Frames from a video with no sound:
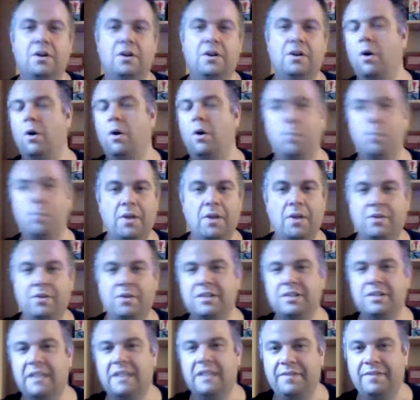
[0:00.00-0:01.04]
or, or brother
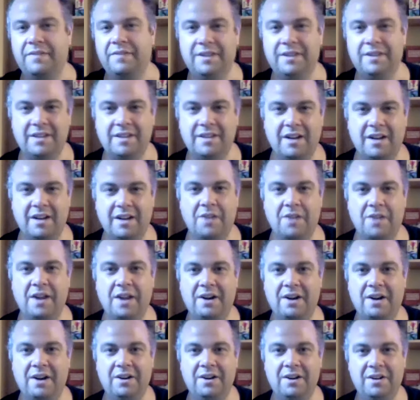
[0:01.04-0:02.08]
and stuff are
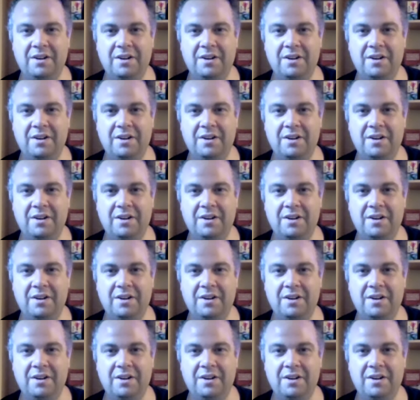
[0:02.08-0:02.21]
there.